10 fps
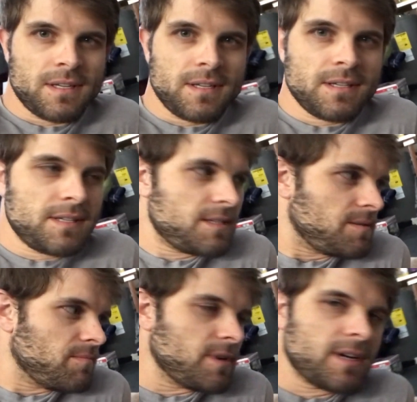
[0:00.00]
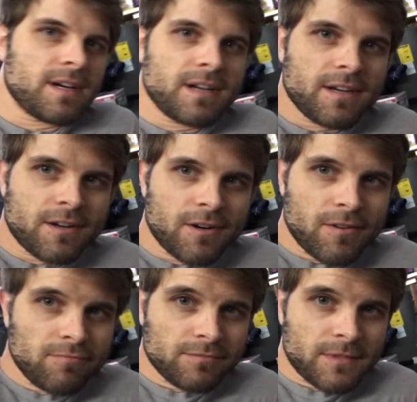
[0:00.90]
is my girl,
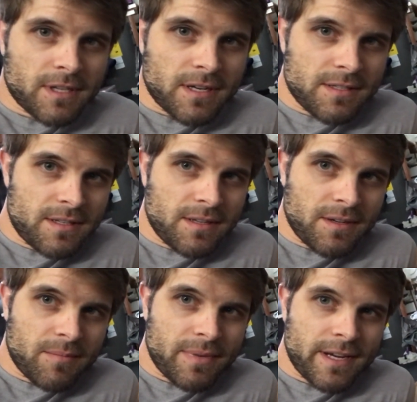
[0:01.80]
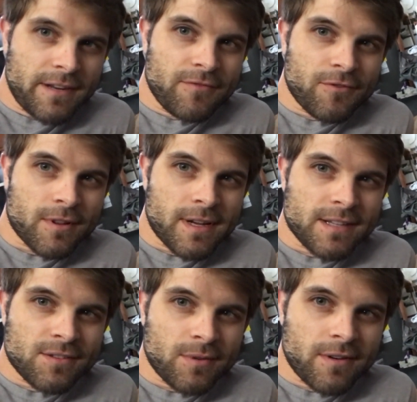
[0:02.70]
constant companion for the
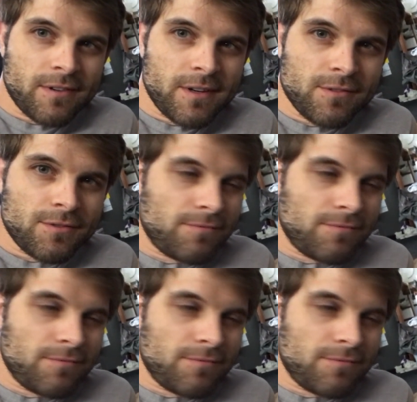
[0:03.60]
last 12 years.